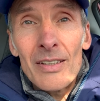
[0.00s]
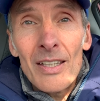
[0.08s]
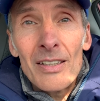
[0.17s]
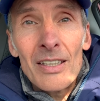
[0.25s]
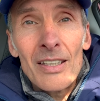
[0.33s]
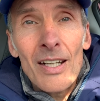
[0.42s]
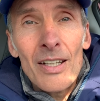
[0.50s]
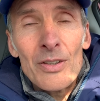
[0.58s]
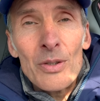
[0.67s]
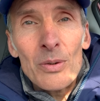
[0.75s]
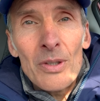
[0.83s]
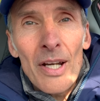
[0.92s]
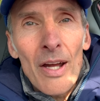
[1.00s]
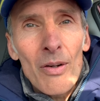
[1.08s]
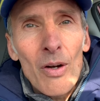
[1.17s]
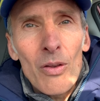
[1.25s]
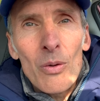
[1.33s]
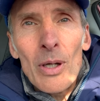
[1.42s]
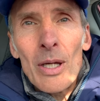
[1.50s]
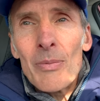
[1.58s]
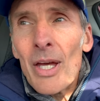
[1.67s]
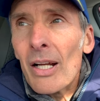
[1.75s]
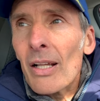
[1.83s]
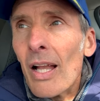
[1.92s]
and he and I duked it out all the way up
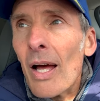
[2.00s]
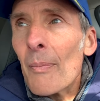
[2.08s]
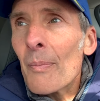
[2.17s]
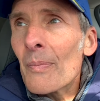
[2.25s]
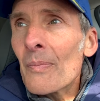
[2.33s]
that climb.